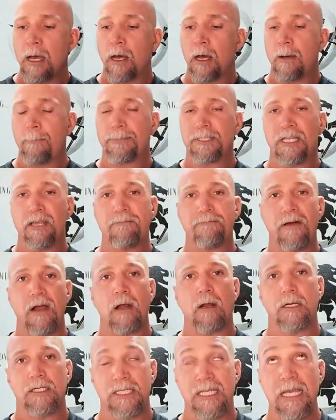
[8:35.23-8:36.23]

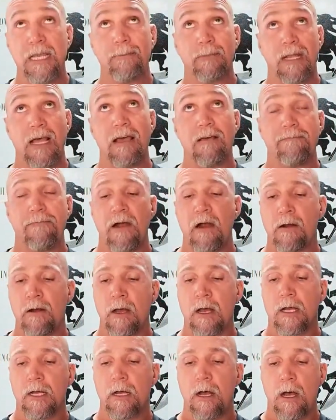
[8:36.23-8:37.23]

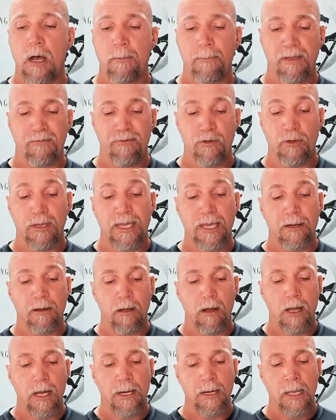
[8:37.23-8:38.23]
teamlivefire.com. If you get
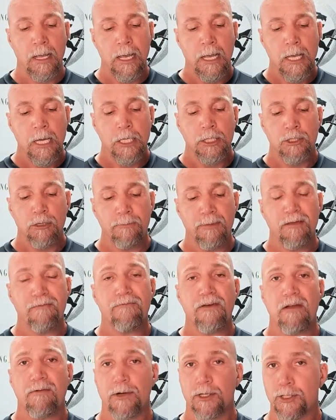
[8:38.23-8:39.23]
on, do me a
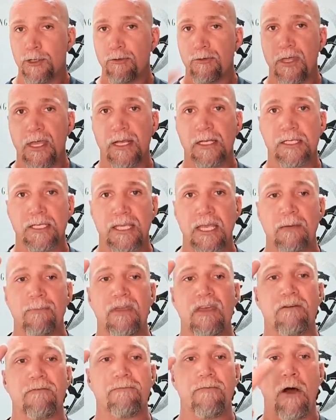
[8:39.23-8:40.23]
favor, two things. Give
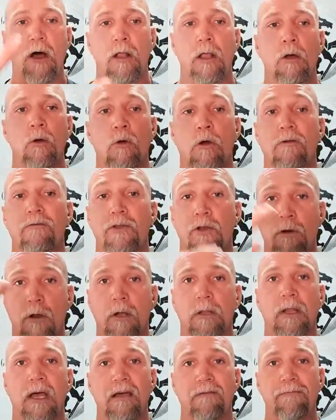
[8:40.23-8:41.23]
me a follow, or if you're
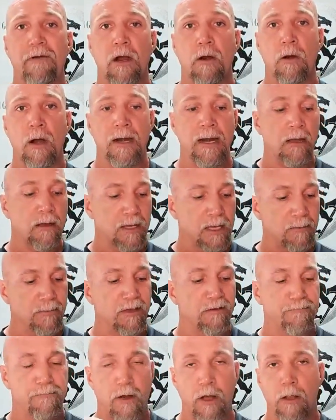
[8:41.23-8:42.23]
on LiveFire right now, give
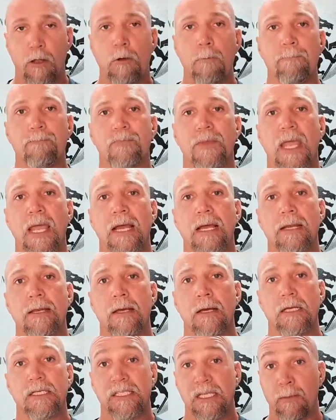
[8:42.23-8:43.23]
me a follow and
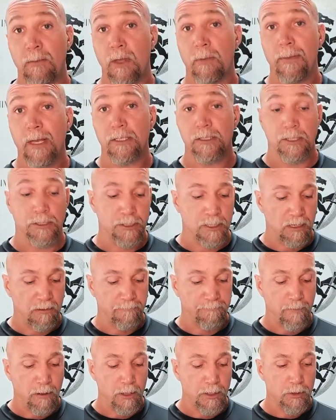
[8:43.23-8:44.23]
send me a message, and
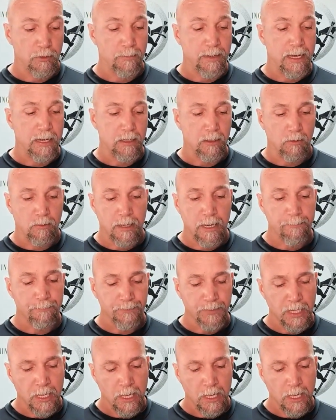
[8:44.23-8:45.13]
I'll follow you back, okay?